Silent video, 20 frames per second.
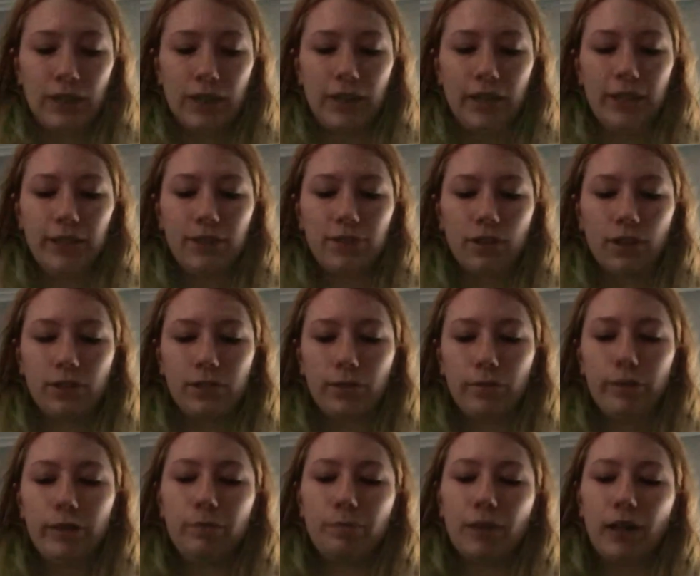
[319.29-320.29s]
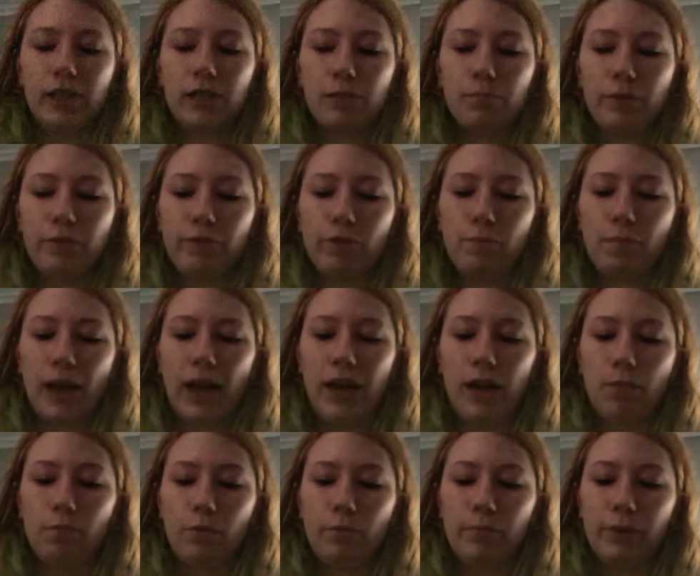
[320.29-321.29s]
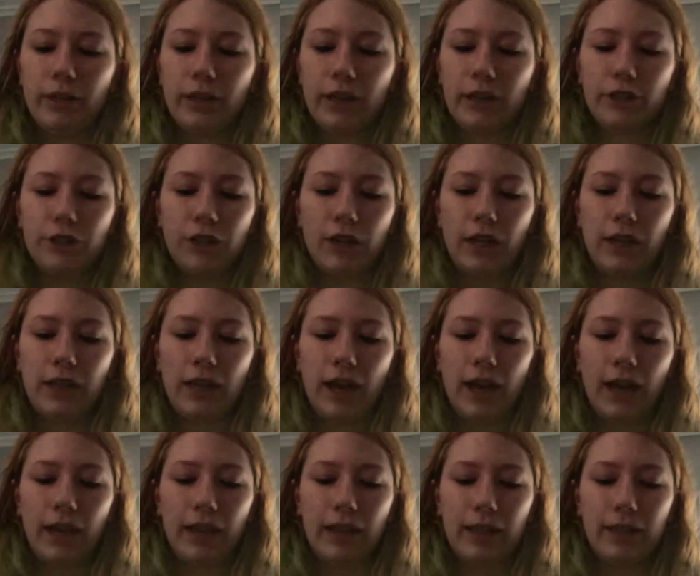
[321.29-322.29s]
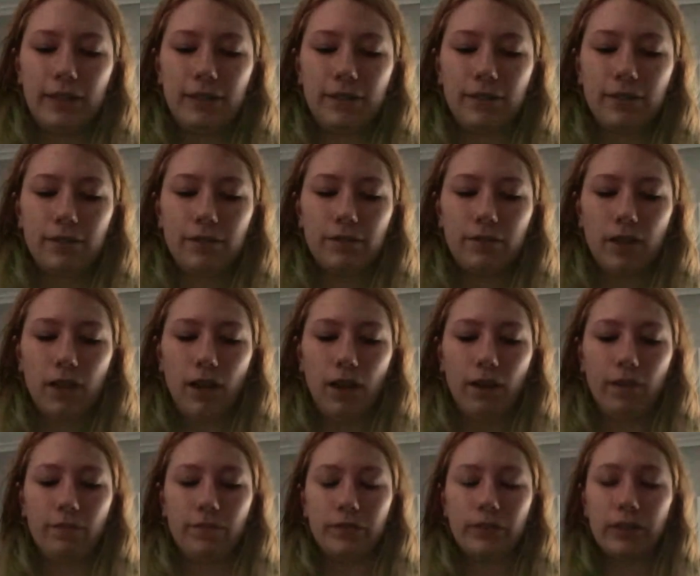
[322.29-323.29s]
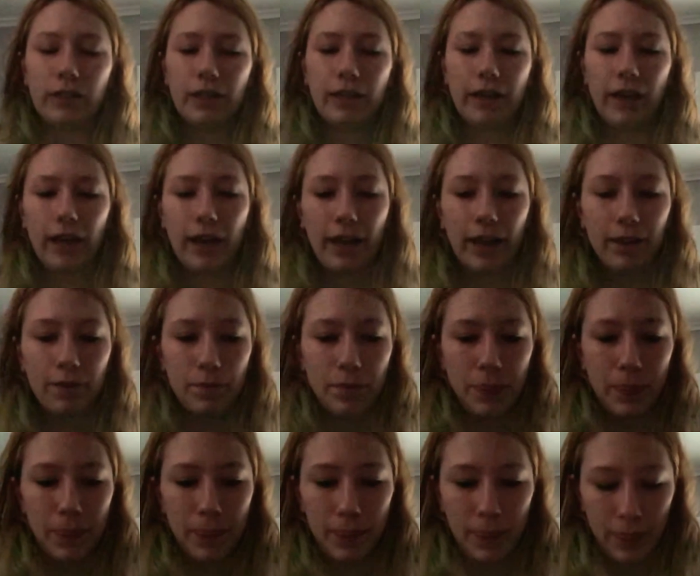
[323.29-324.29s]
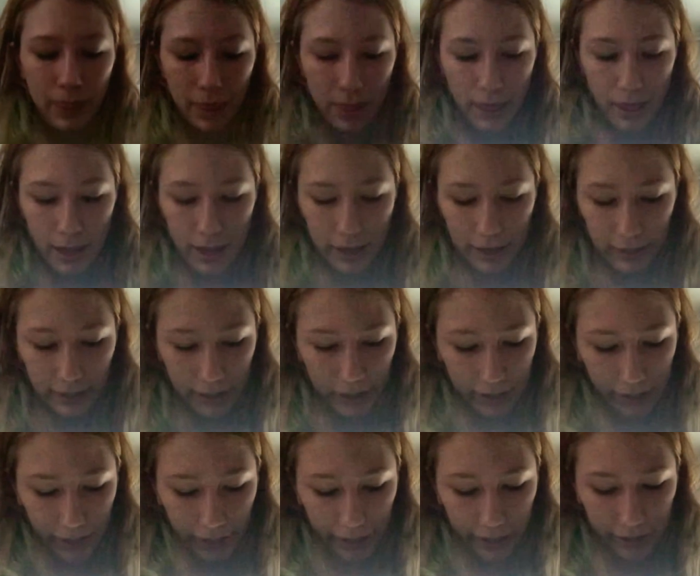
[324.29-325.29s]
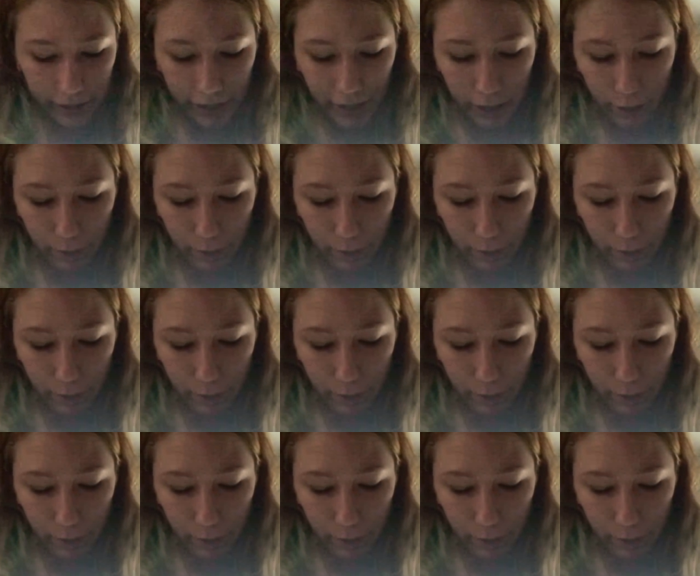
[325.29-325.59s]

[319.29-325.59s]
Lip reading: He is also responsible for pineapple production on the island of Lanai. This here is going to